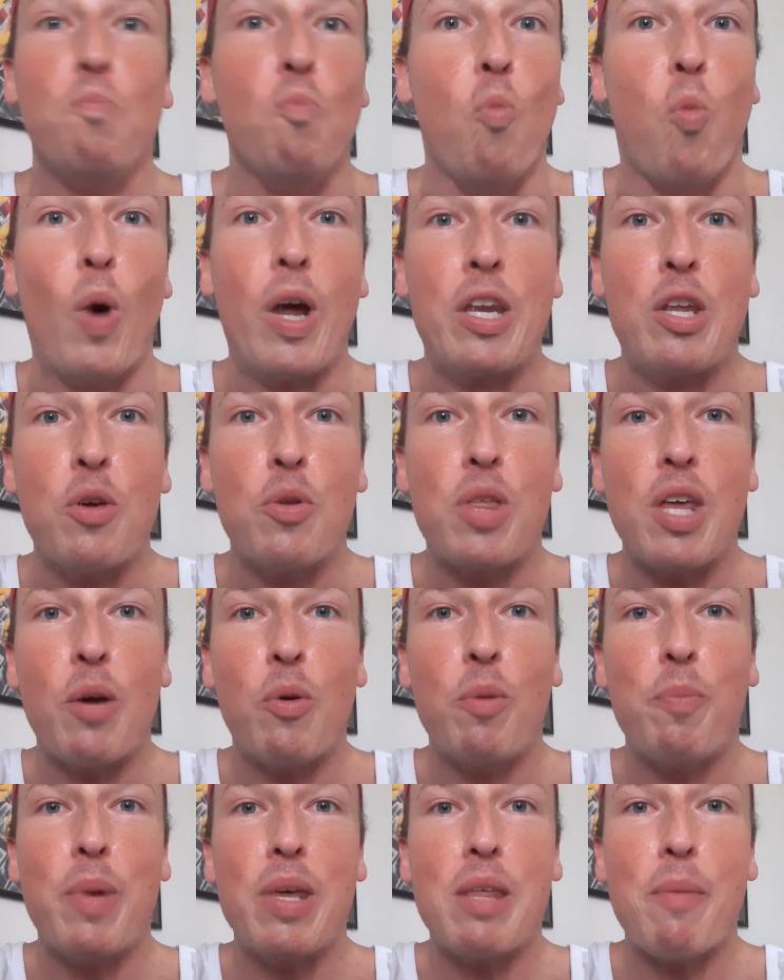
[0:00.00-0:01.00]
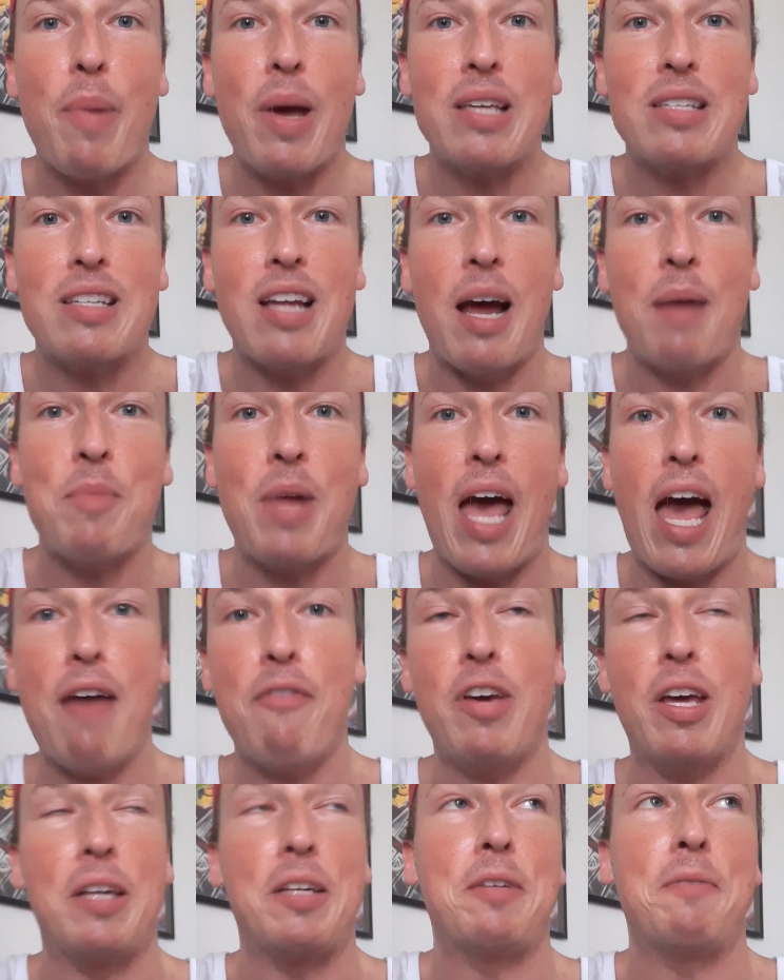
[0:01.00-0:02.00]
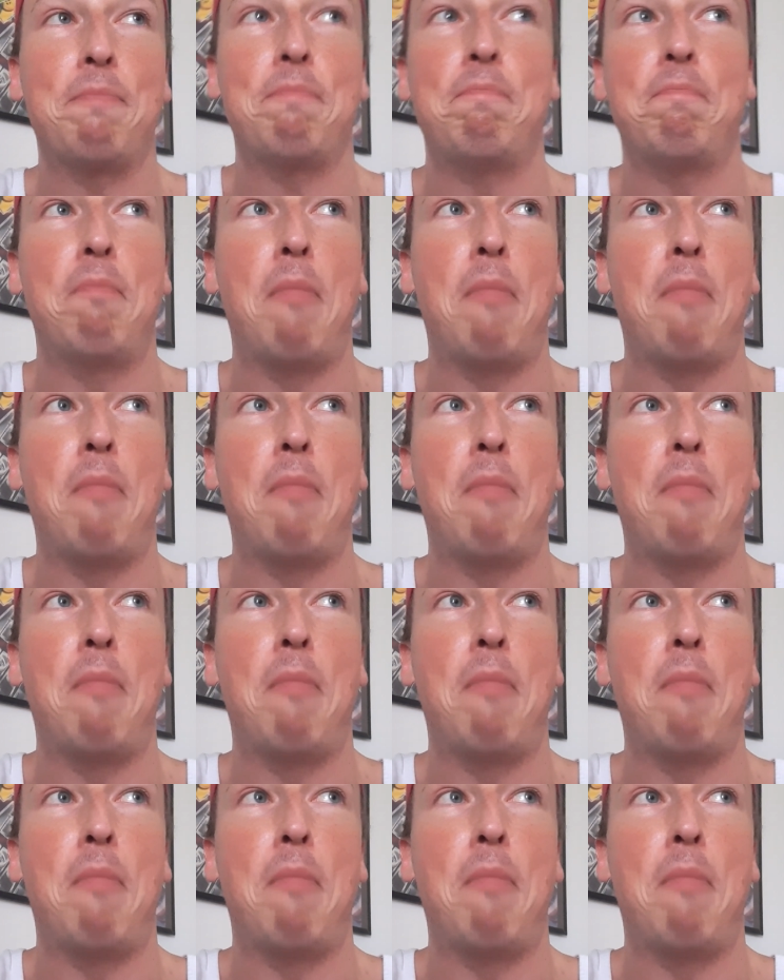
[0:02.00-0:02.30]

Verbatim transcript: When do you think would be the best time to have it?